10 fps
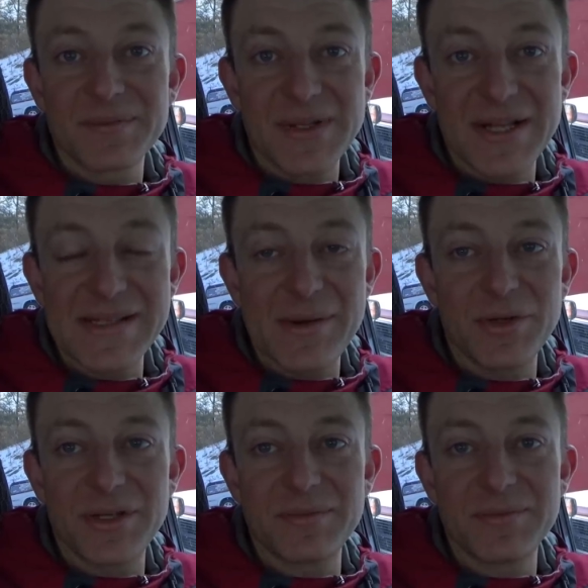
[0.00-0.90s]
Last time we
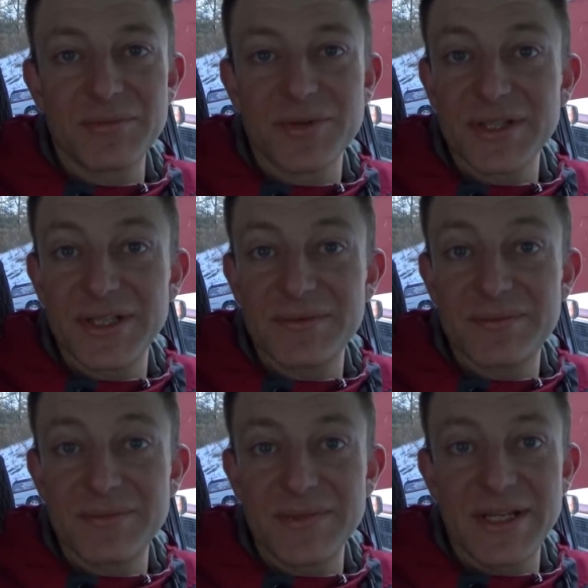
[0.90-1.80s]
didn't really
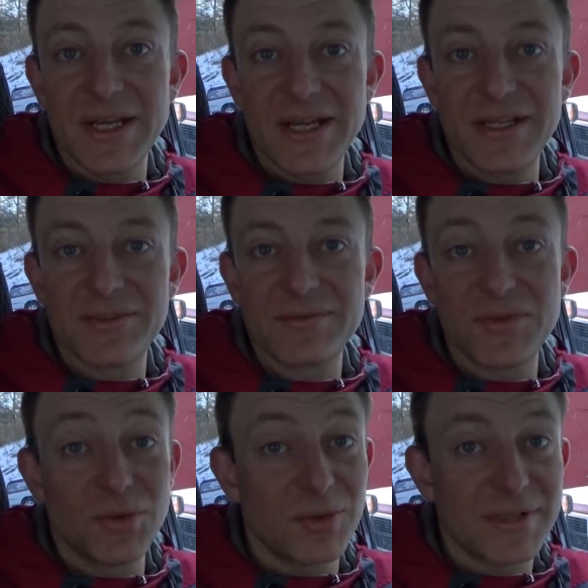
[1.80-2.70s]
get any
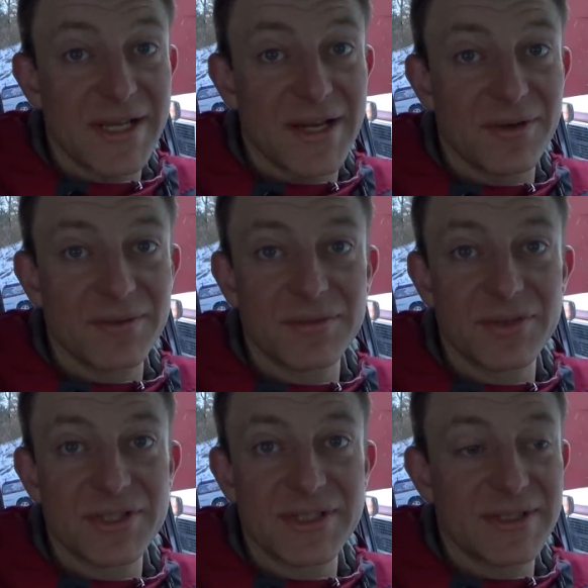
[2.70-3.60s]
tools out,
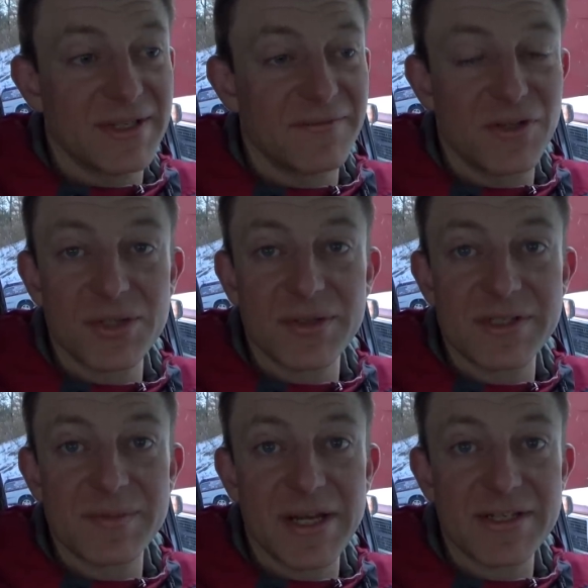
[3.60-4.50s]
we just did a visual
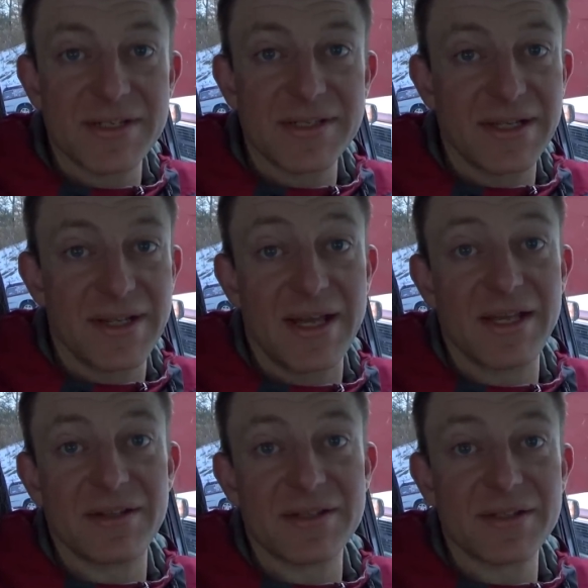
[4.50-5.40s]
inspection, said,
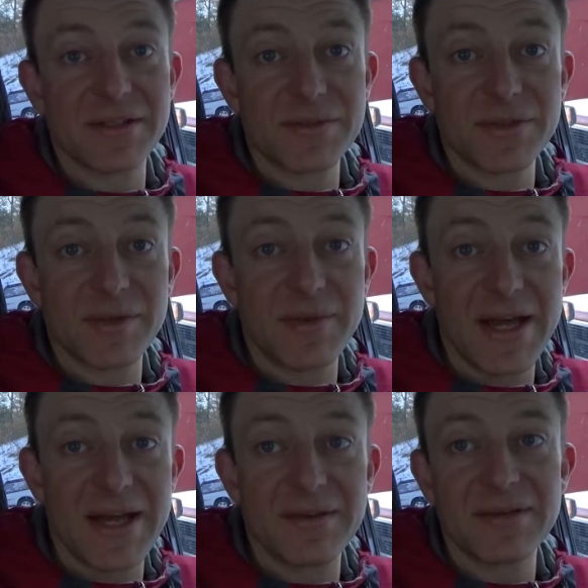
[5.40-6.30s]
hey, this looks really
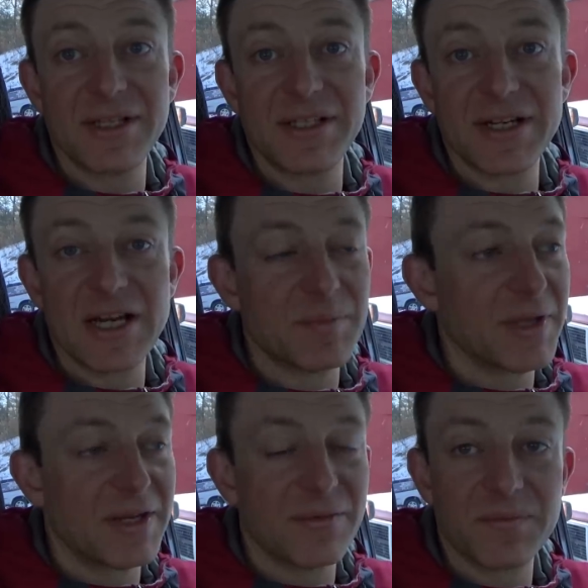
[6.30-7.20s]
bad, cleaned it up,
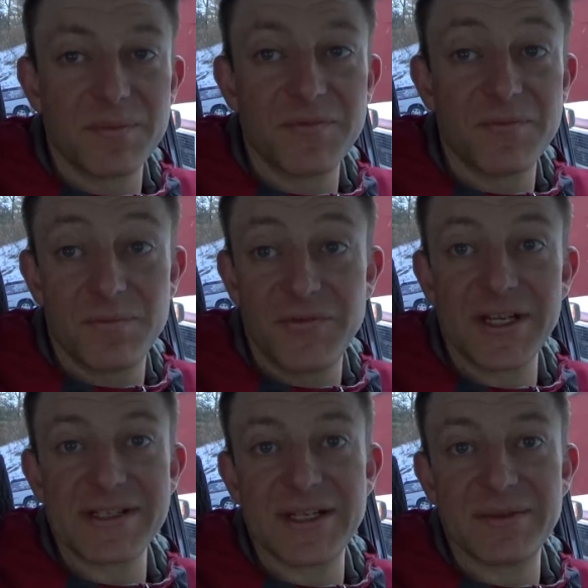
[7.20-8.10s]
and it
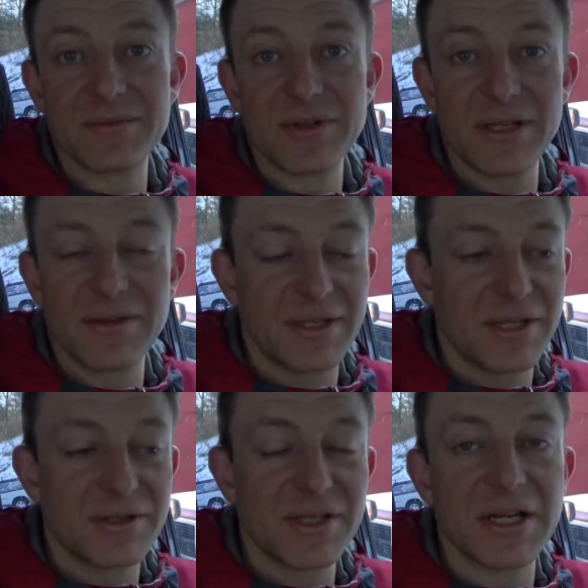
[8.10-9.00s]
fixed it, right? You think
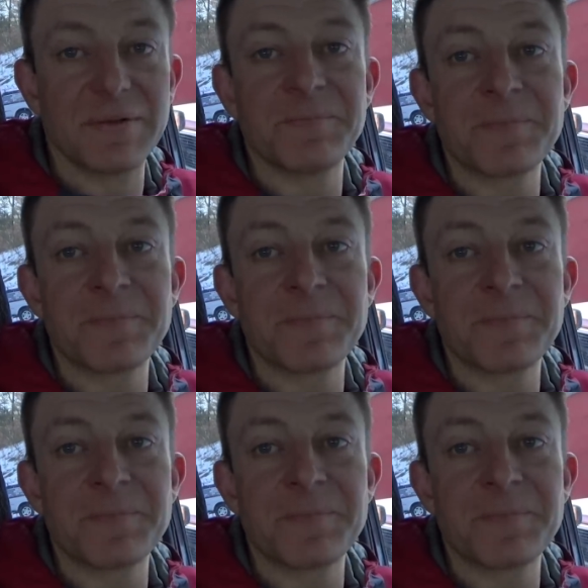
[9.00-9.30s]
you're done.